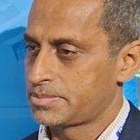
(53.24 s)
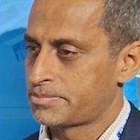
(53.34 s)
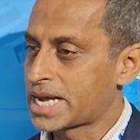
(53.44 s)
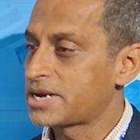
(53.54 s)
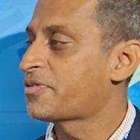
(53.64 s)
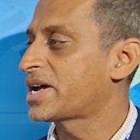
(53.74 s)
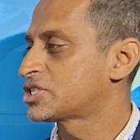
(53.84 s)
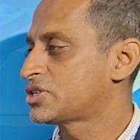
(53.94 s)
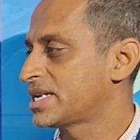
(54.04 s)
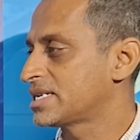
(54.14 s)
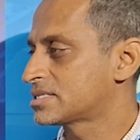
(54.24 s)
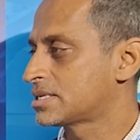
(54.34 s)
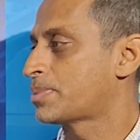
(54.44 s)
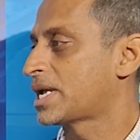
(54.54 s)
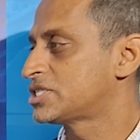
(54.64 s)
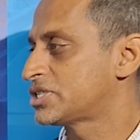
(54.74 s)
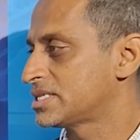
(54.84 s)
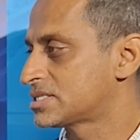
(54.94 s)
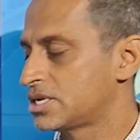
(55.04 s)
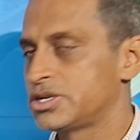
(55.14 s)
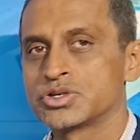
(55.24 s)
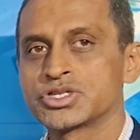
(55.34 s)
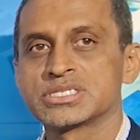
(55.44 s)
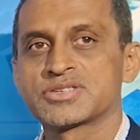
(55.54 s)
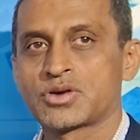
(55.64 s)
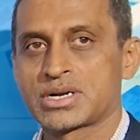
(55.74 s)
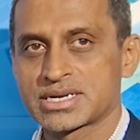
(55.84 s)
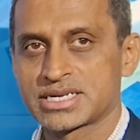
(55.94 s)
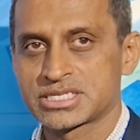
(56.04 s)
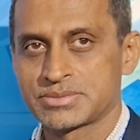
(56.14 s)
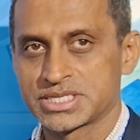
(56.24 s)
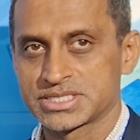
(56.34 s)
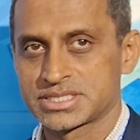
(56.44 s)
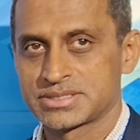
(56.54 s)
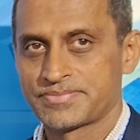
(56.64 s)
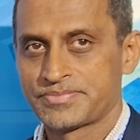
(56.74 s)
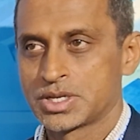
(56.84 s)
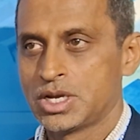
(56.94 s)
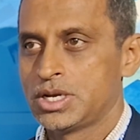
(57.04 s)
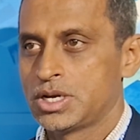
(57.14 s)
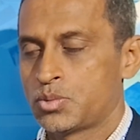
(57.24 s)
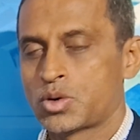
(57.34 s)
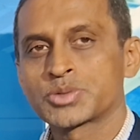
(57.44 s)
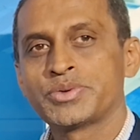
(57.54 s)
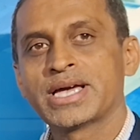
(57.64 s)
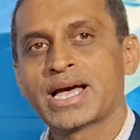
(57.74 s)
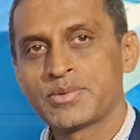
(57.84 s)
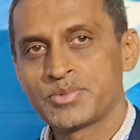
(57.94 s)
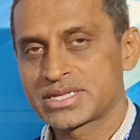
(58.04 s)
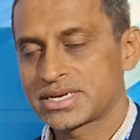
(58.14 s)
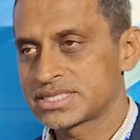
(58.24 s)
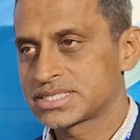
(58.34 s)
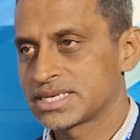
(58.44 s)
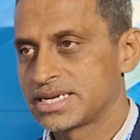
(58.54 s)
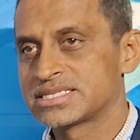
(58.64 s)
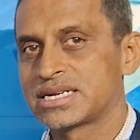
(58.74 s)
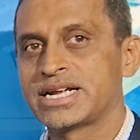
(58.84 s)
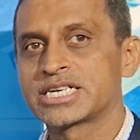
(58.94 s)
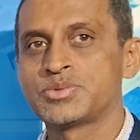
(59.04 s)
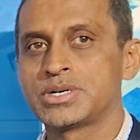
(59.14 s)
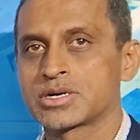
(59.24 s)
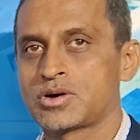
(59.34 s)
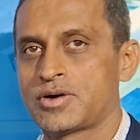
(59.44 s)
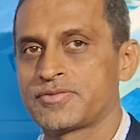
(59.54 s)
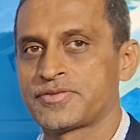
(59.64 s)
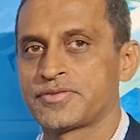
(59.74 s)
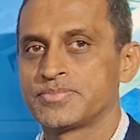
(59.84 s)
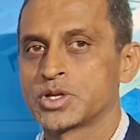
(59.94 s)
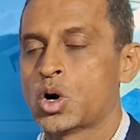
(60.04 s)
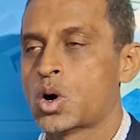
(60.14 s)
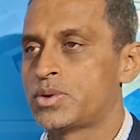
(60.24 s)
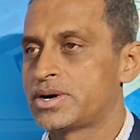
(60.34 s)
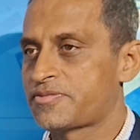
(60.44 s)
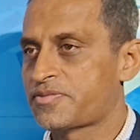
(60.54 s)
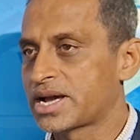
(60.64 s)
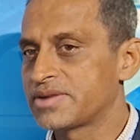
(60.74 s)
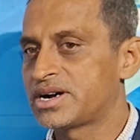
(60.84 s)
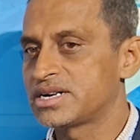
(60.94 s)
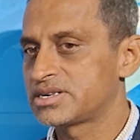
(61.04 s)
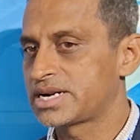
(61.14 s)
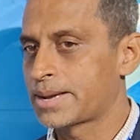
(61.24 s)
manufacturing supply chain solutions for our customers. What we have with us is a network of over 500